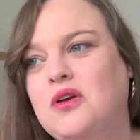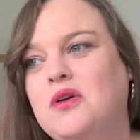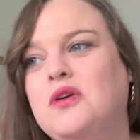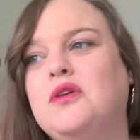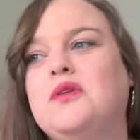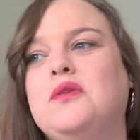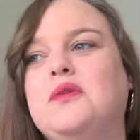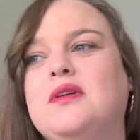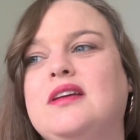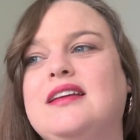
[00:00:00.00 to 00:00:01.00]
who
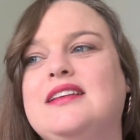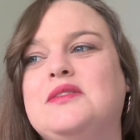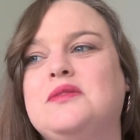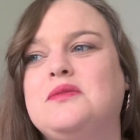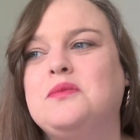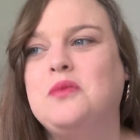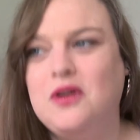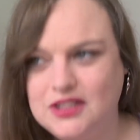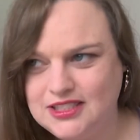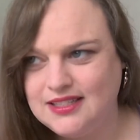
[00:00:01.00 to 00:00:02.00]
is
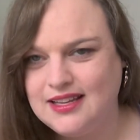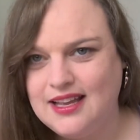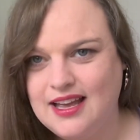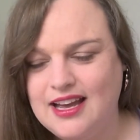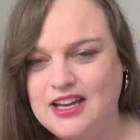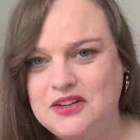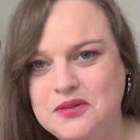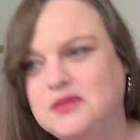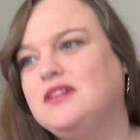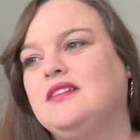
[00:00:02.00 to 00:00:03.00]
what? Anuk.